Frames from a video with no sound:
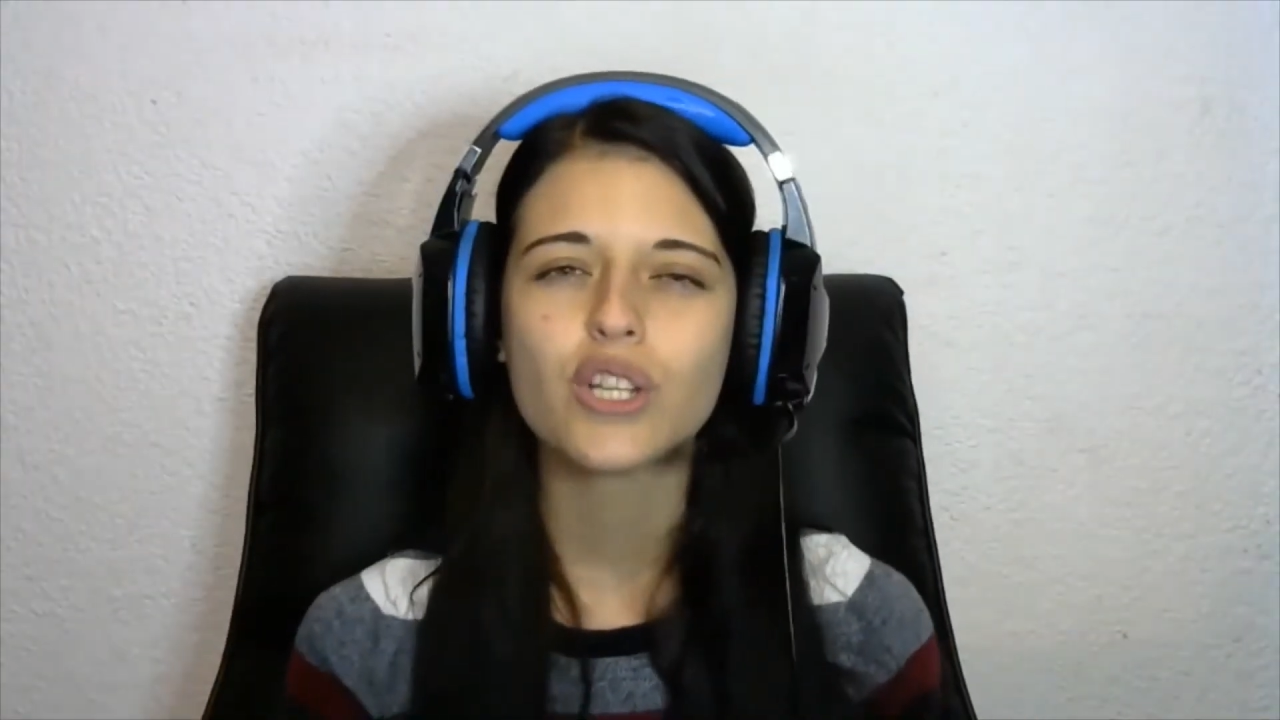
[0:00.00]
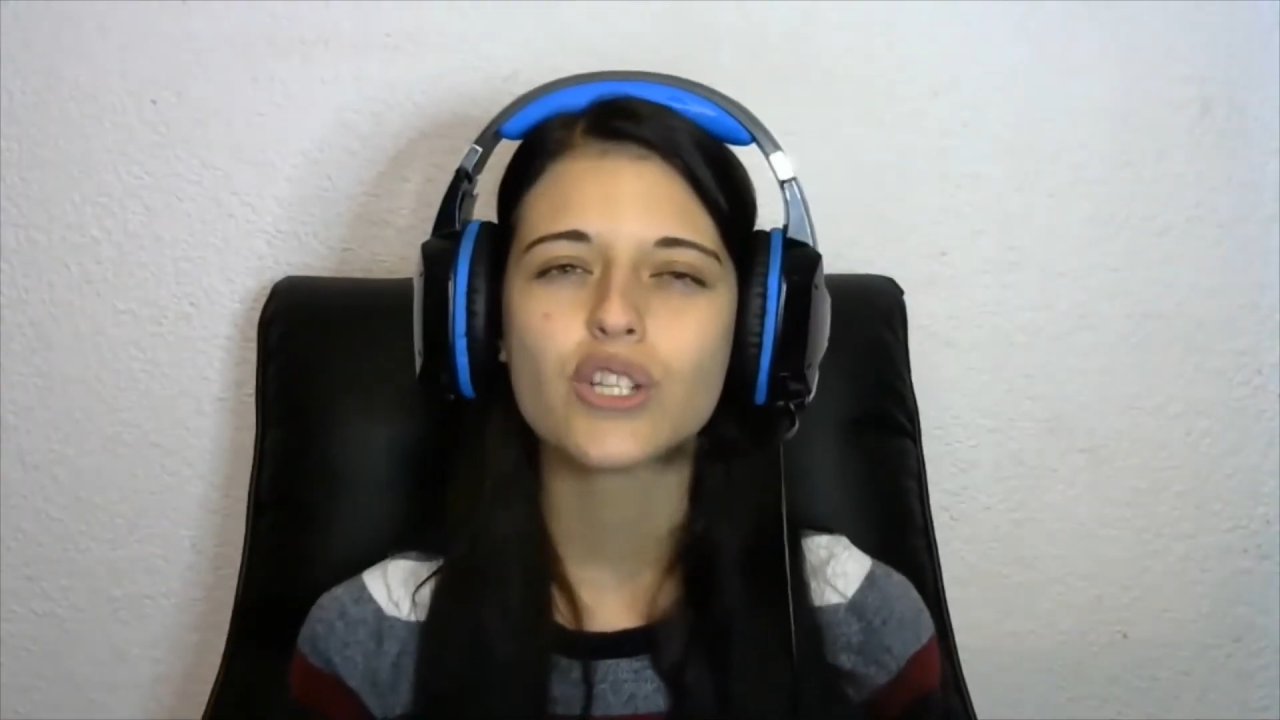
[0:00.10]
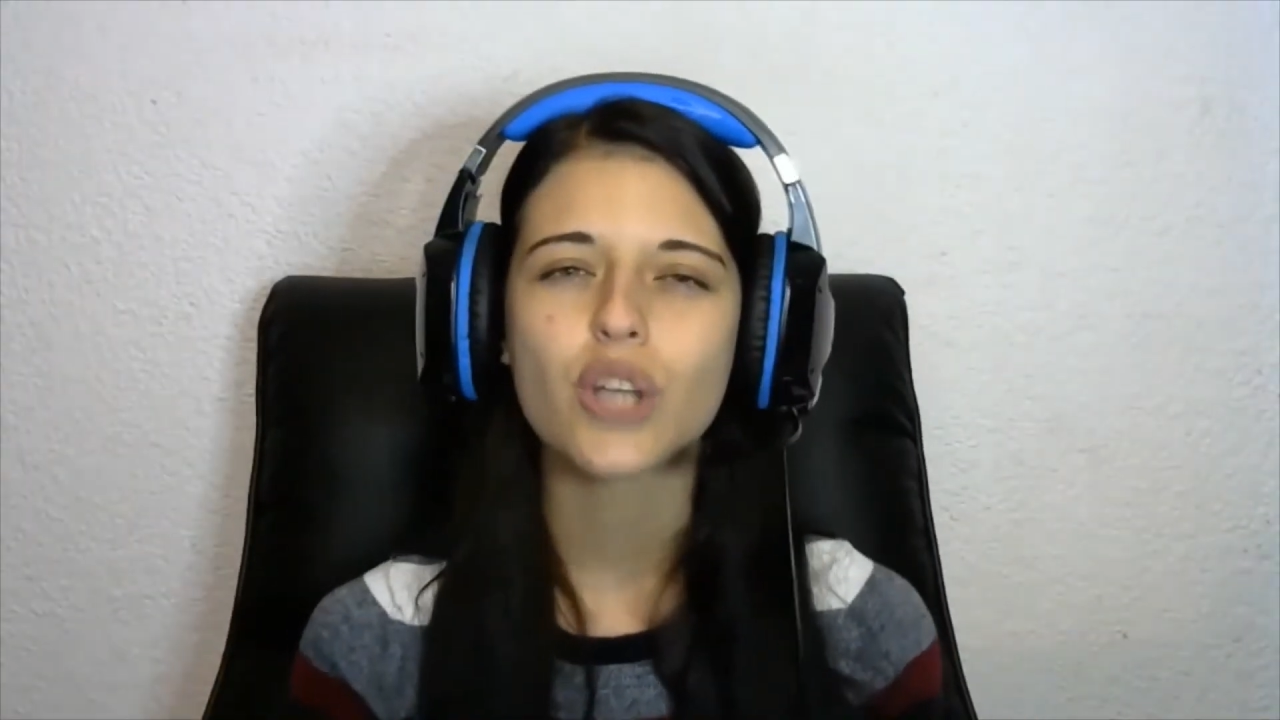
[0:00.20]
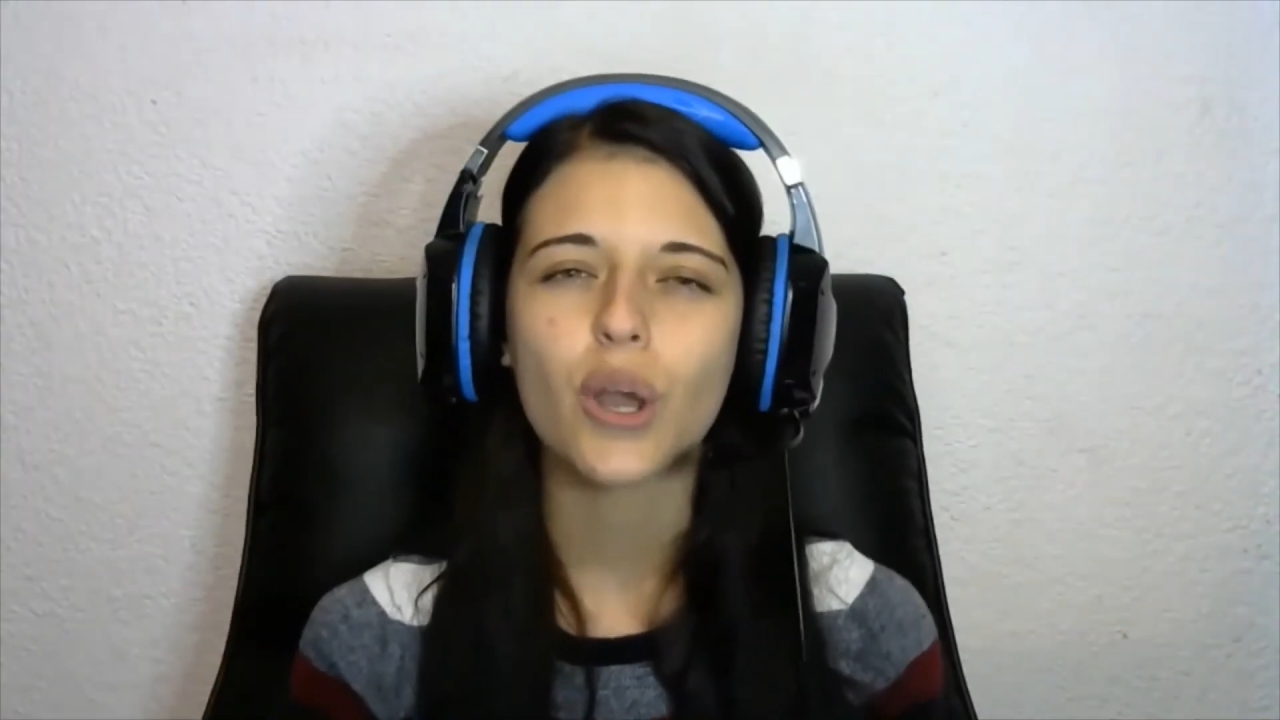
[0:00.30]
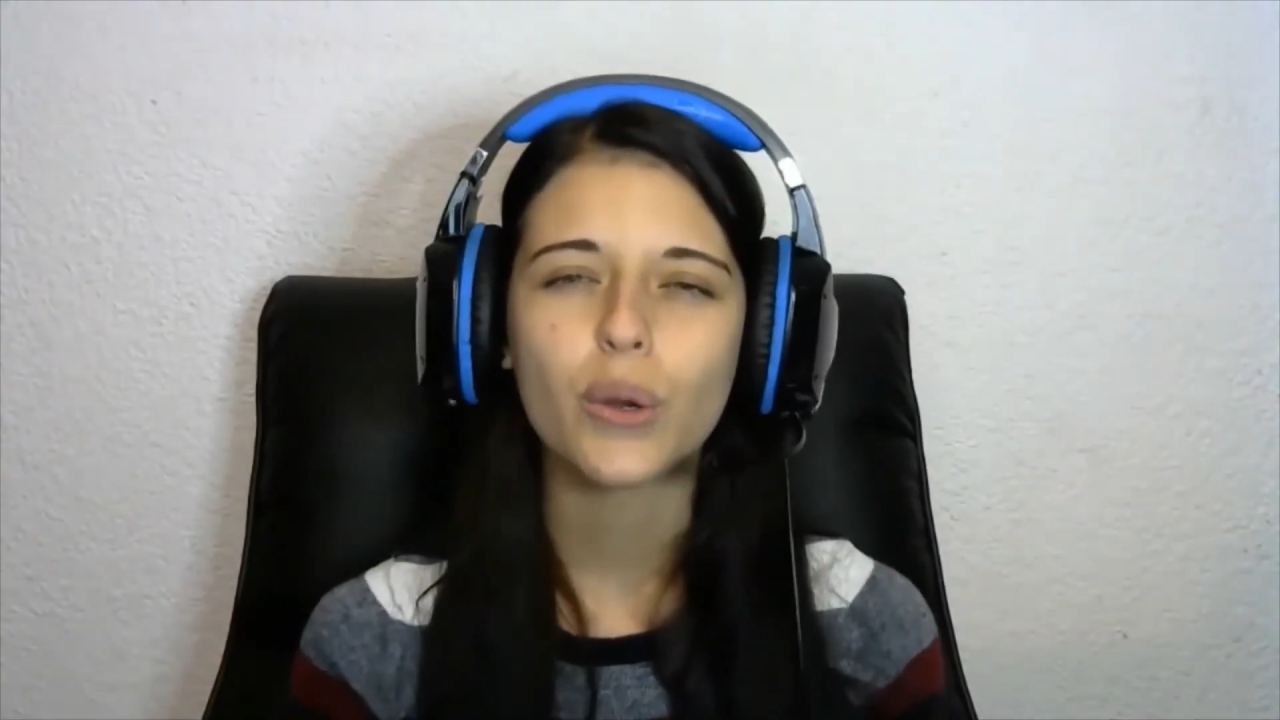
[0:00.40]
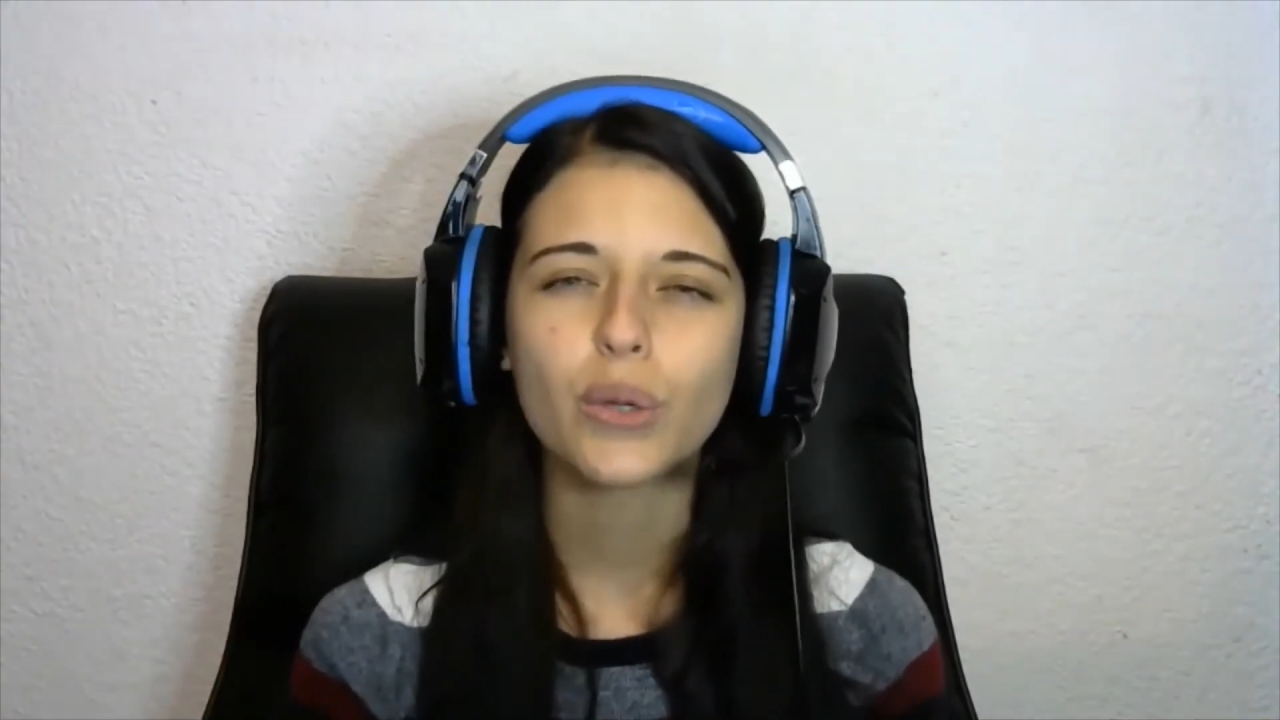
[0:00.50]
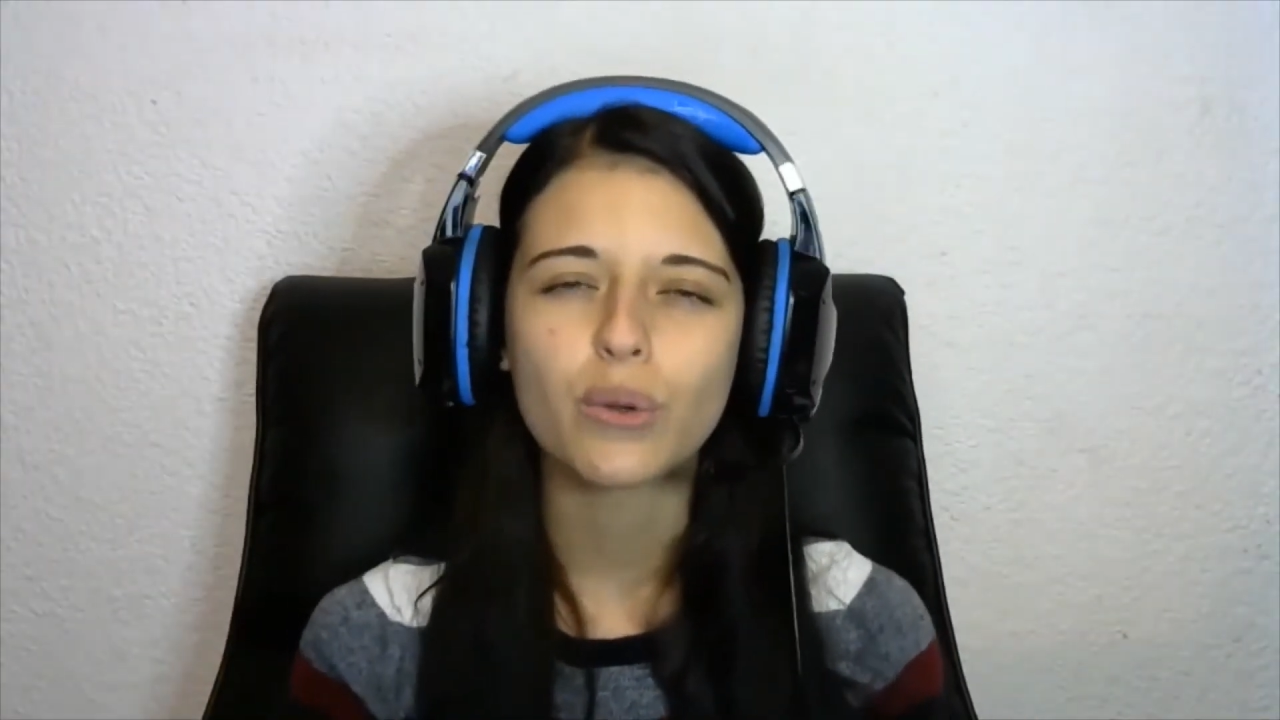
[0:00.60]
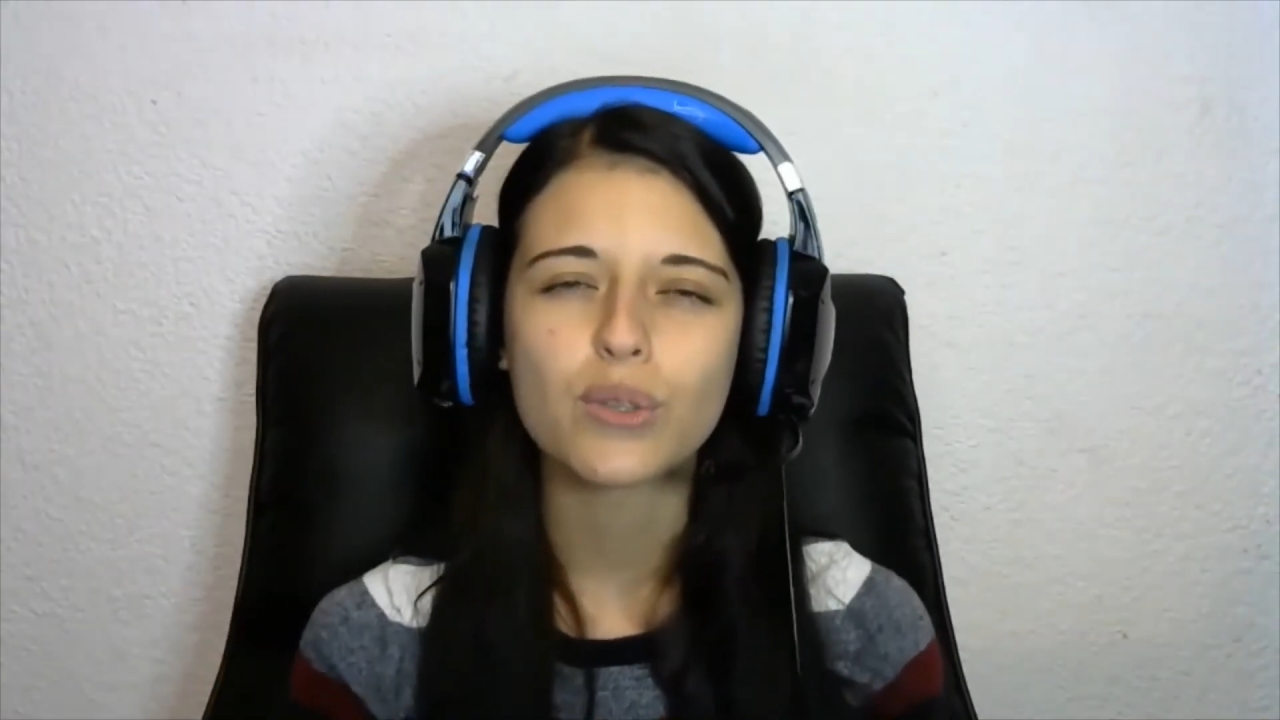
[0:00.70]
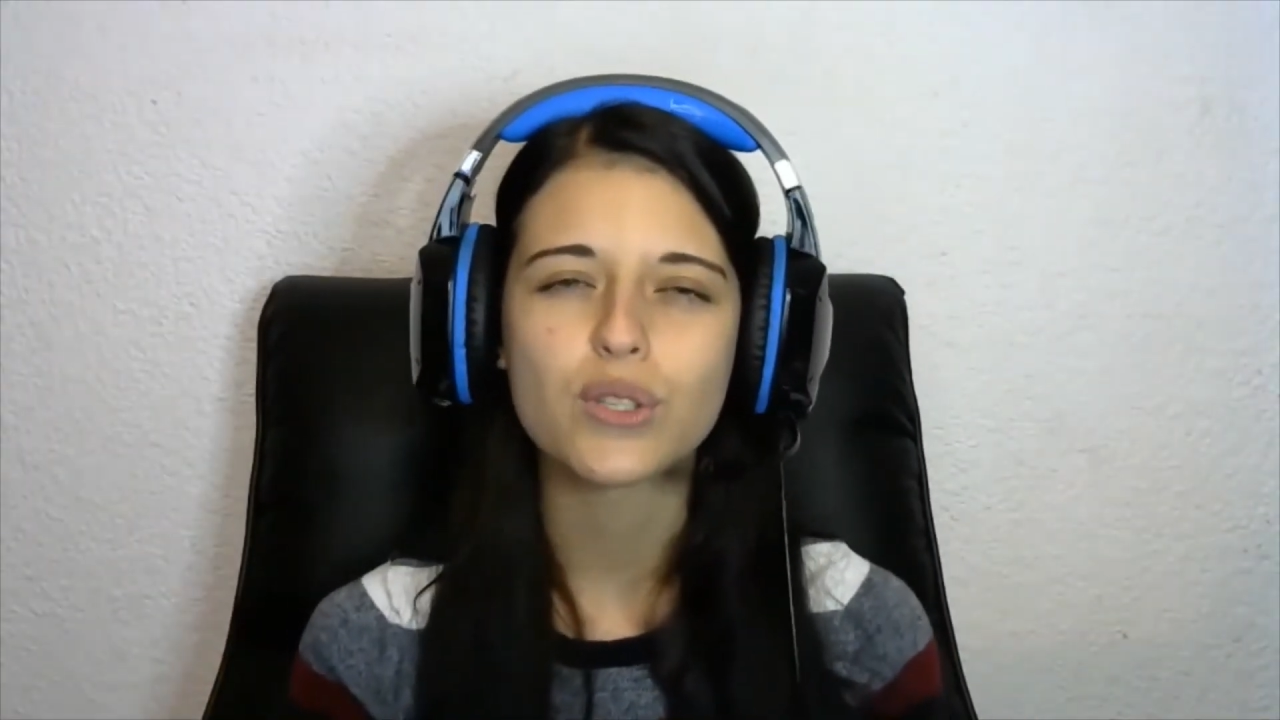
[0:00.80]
show your